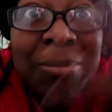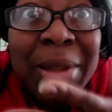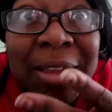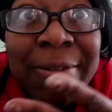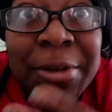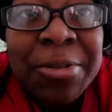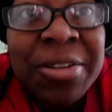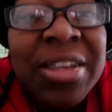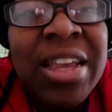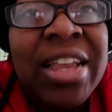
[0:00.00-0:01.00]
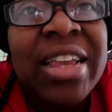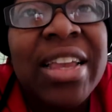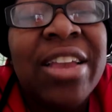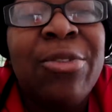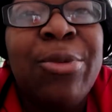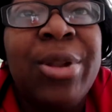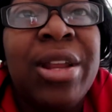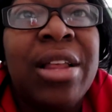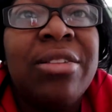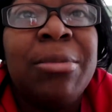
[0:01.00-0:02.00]
black folks, if we do
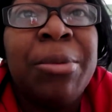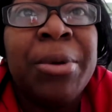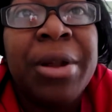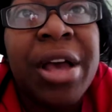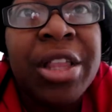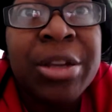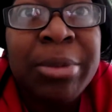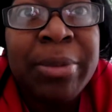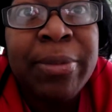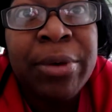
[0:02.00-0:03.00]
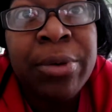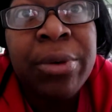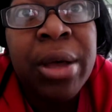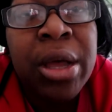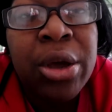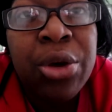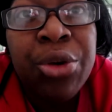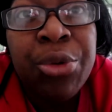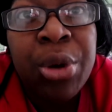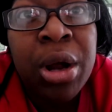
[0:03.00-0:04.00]
not support other people
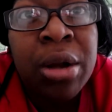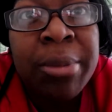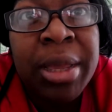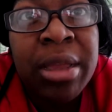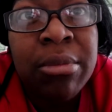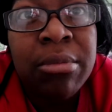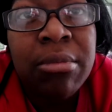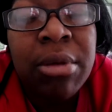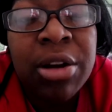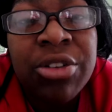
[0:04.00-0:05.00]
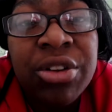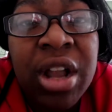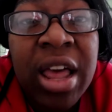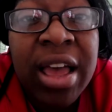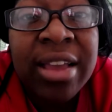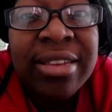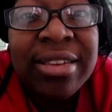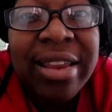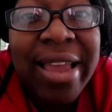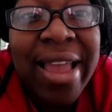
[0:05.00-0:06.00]
who are being
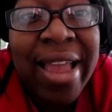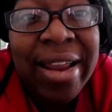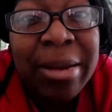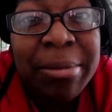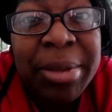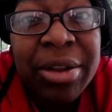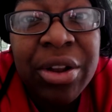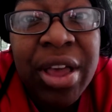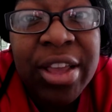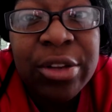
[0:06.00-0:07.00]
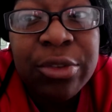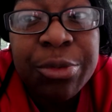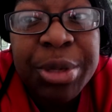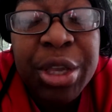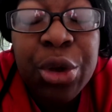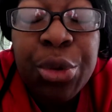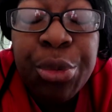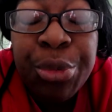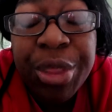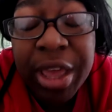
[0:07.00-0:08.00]
marginalized and penalized for being
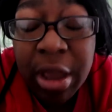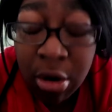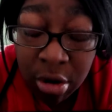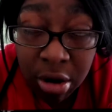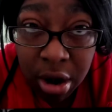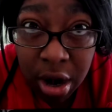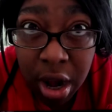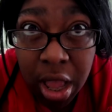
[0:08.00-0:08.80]
who they are.